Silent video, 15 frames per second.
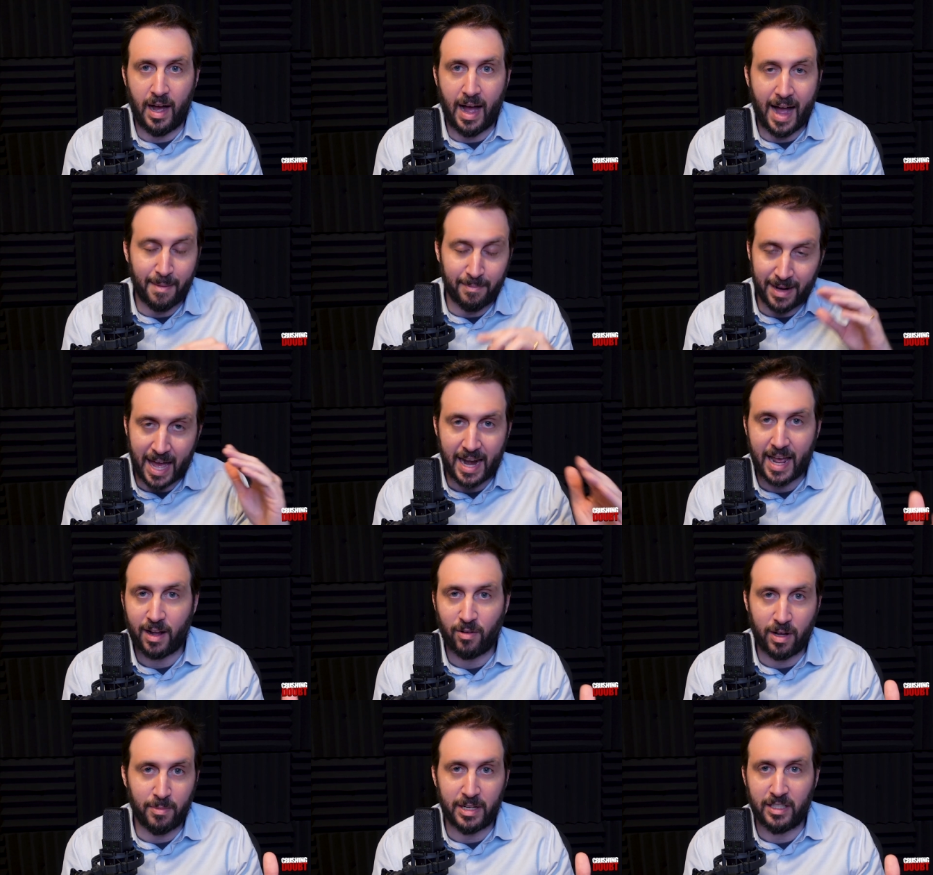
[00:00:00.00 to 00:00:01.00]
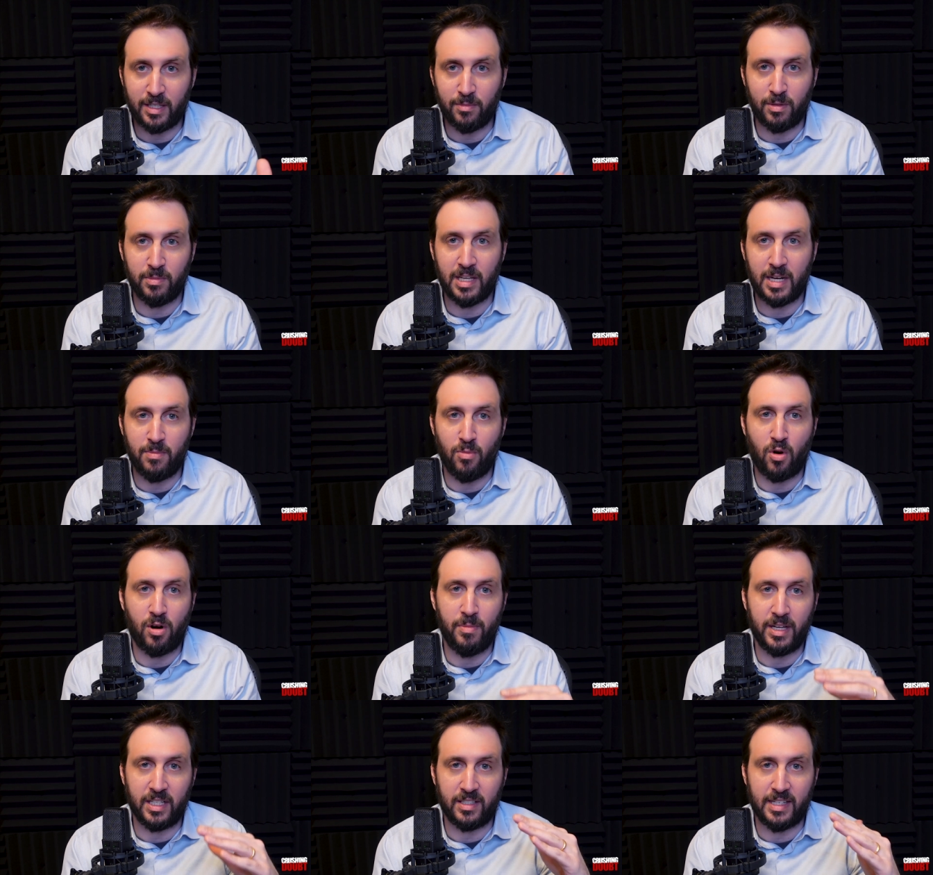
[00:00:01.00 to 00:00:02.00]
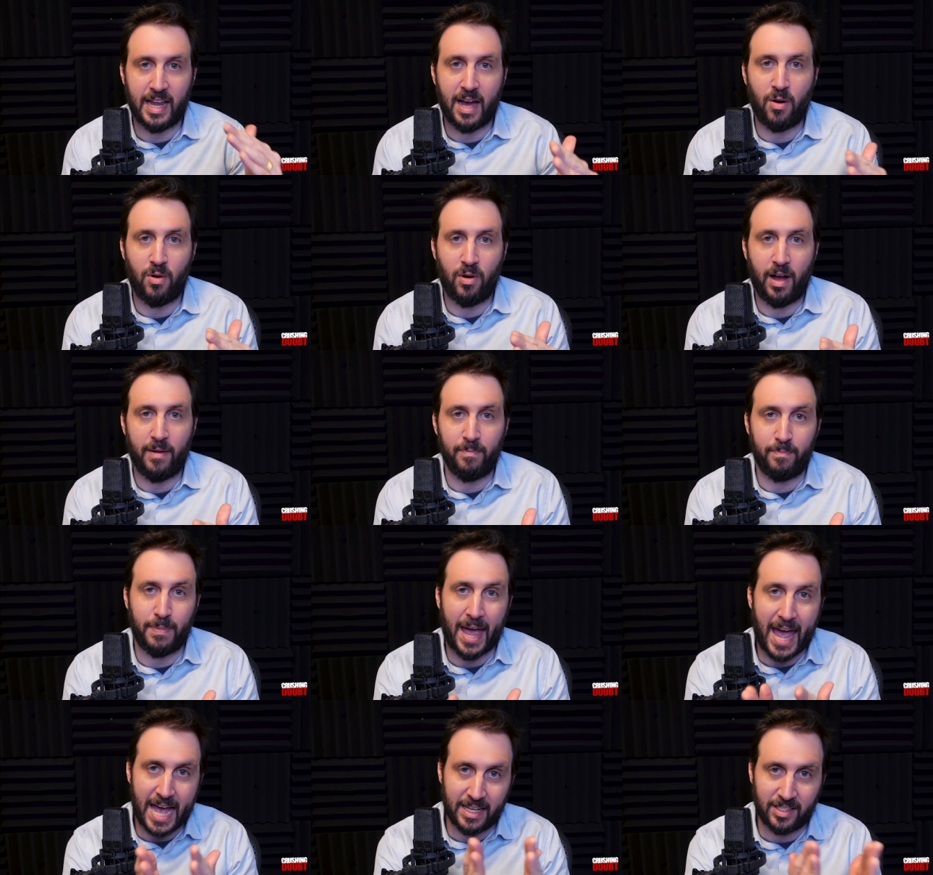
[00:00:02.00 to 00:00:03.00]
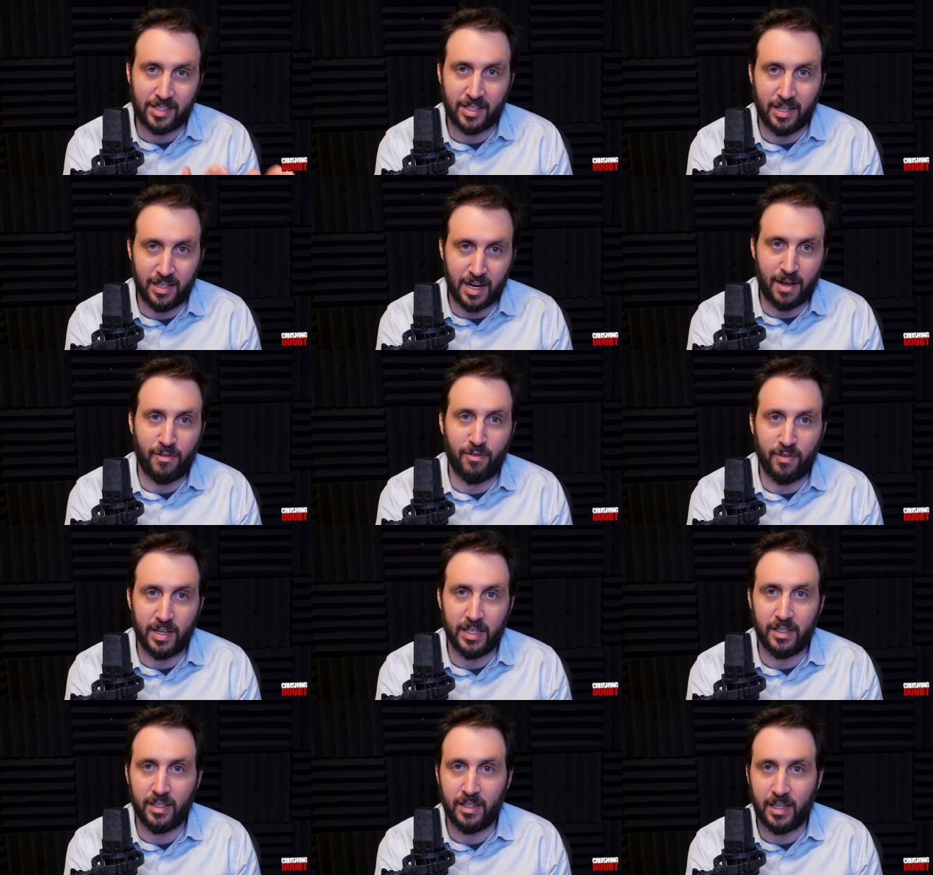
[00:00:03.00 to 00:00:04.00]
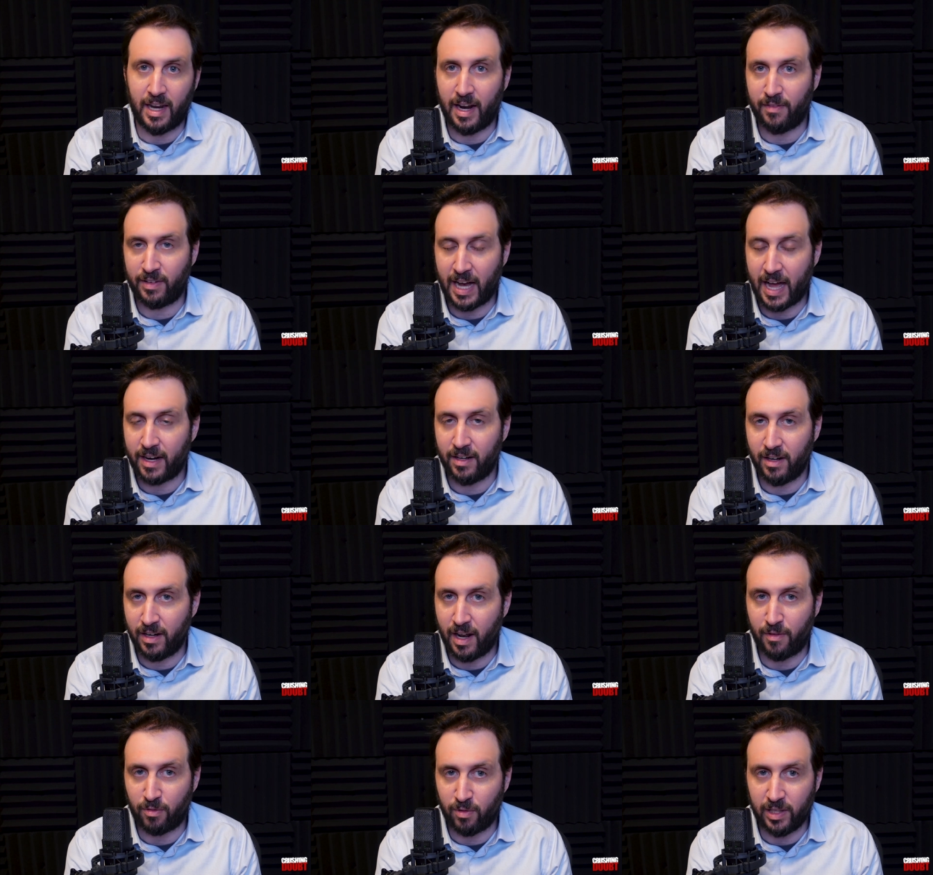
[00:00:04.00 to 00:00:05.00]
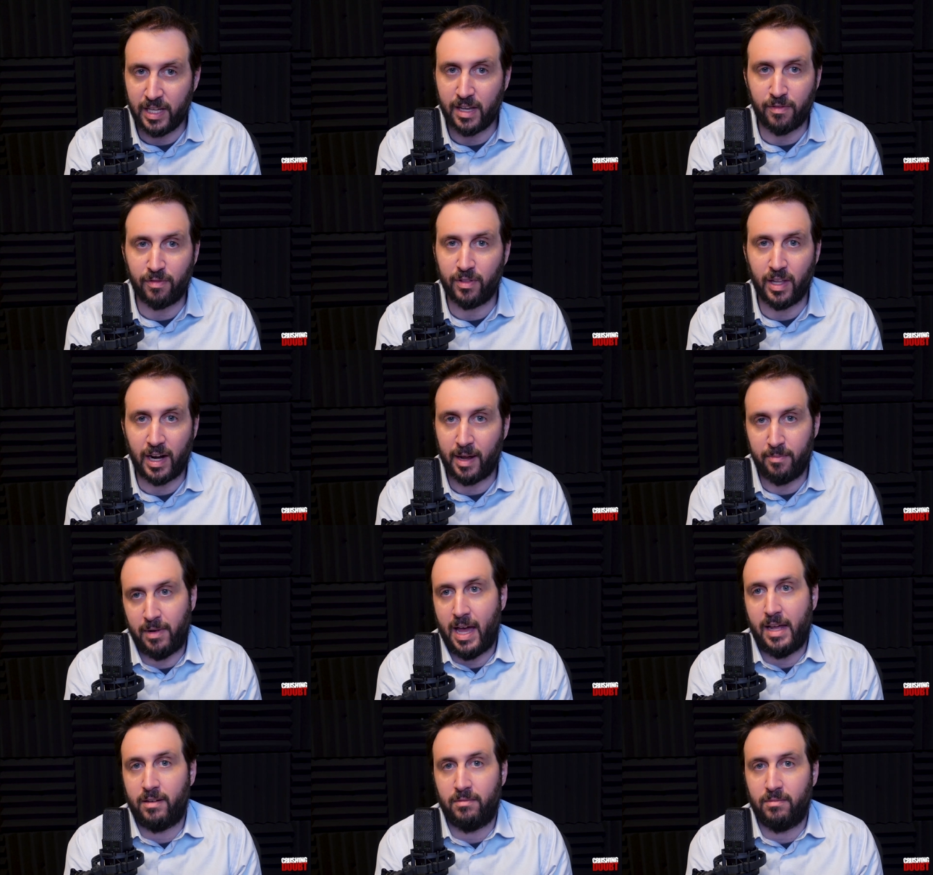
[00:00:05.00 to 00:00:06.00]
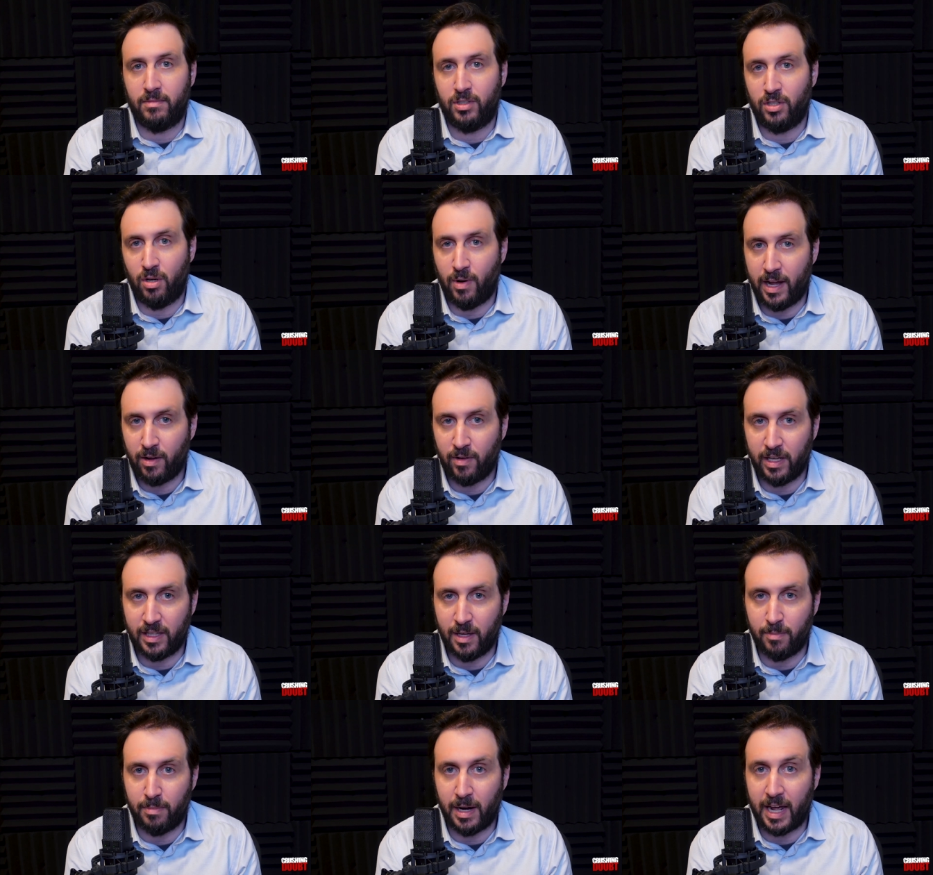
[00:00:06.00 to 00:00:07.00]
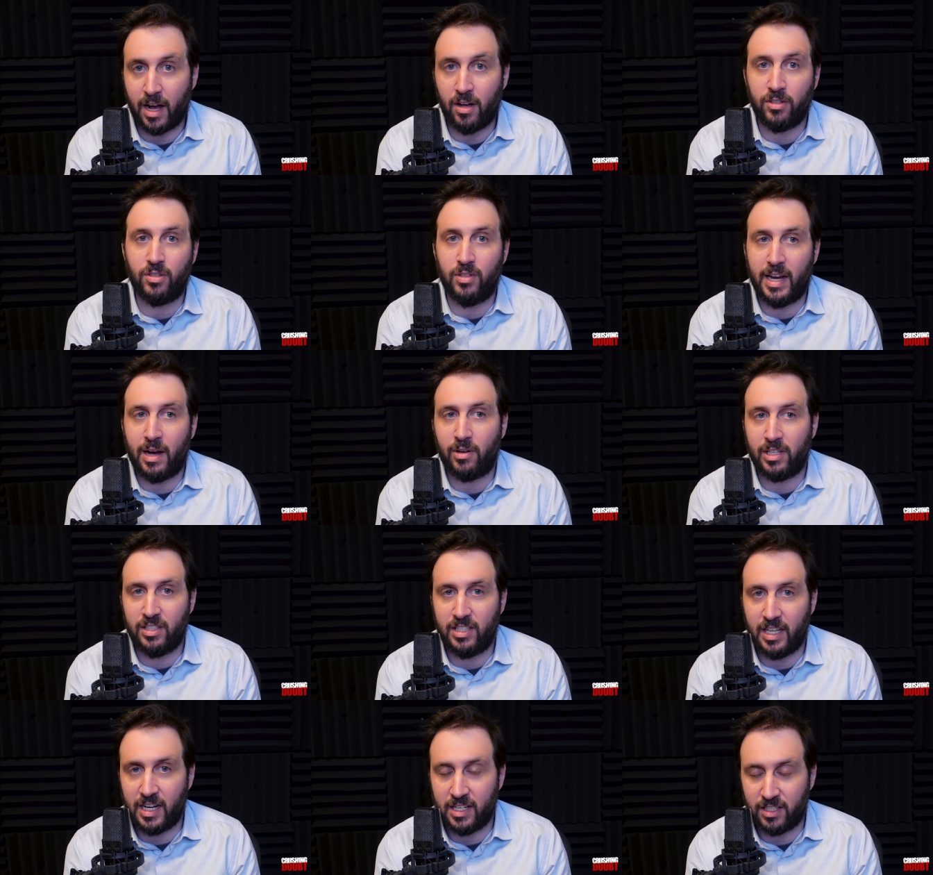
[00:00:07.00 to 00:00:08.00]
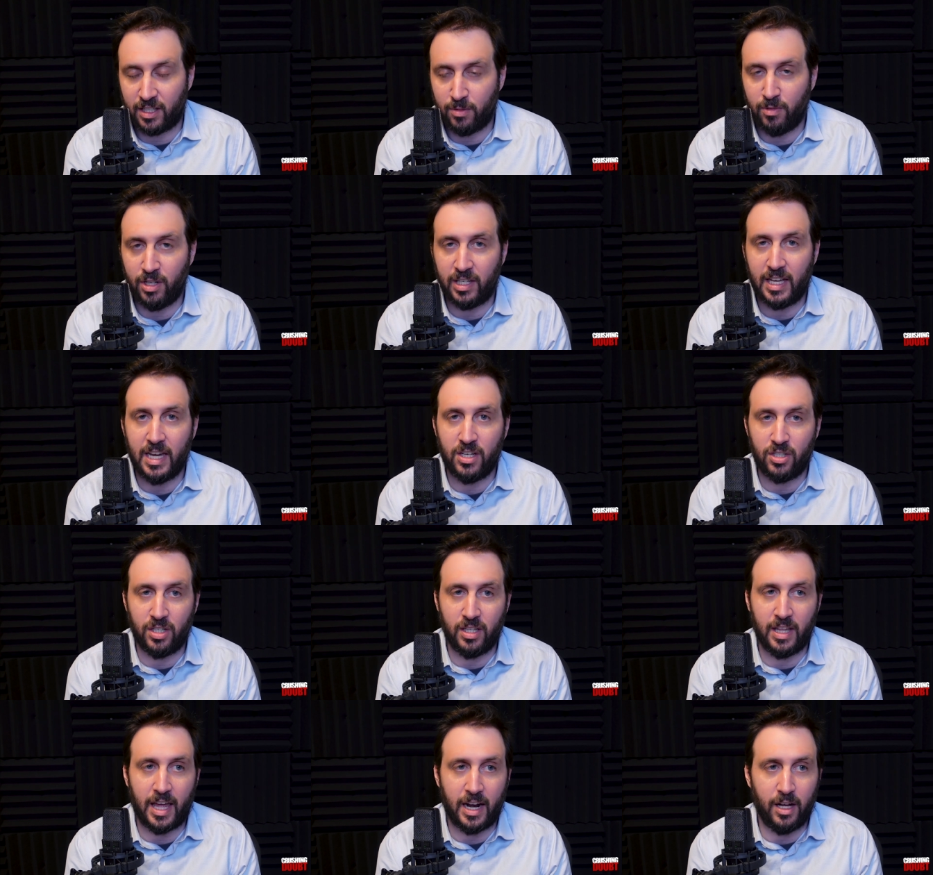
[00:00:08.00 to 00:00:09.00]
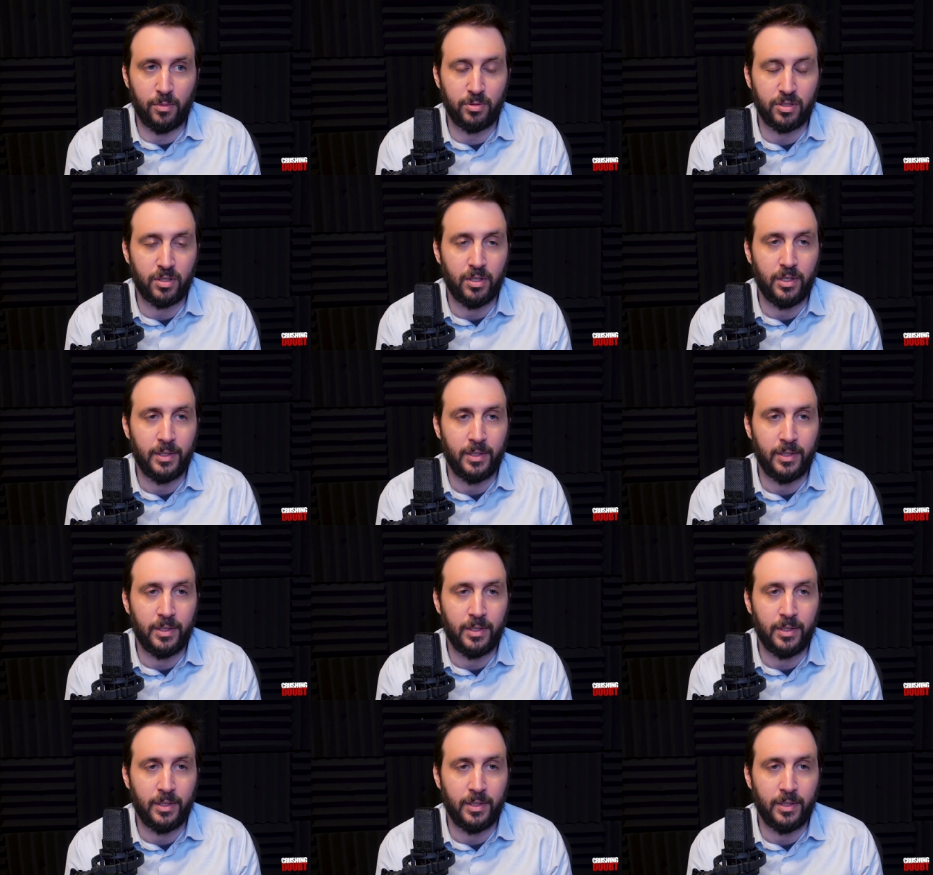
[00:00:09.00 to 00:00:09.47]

I'm not angry at my symptoms anymore because now I'm past enough of it that I've gotten enough relief that I'm not so angry at them. But I also now can see it as a communication, and that helps.